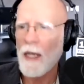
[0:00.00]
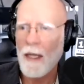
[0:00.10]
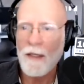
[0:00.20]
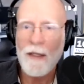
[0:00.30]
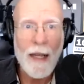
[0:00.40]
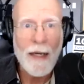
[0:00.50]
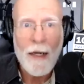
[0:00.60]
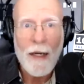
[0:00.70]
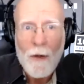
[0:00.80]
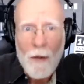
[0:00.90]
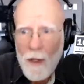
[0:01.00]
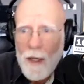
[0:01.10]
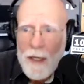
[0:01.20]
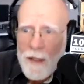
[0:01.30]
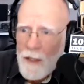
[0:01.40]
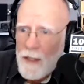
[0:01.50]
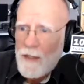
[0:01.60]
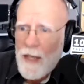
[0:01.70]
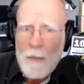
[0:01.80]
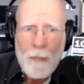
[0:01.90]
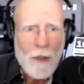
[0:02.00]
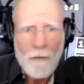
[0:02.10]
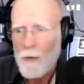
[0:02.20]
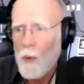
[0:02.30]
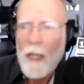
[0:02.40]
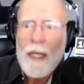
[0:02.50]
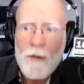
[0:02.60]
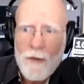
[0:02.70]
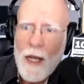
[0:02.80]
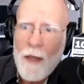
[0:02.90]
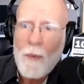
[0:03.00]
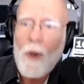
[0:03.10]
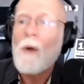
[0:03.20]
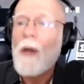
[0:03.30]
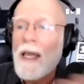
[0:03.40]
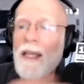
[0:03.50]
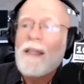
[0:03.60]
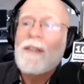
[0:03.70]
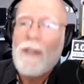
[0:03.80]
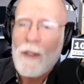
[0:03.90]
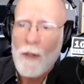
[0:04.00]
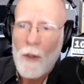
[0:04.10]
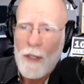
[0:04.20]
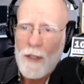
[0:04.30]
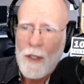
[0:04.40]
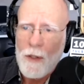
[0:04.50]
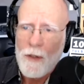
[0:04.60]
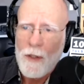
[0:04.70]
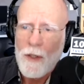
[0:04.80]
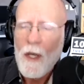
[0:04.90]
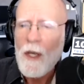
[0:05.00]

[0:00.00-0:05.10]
And here is an example of 20 years down the road, still no execution.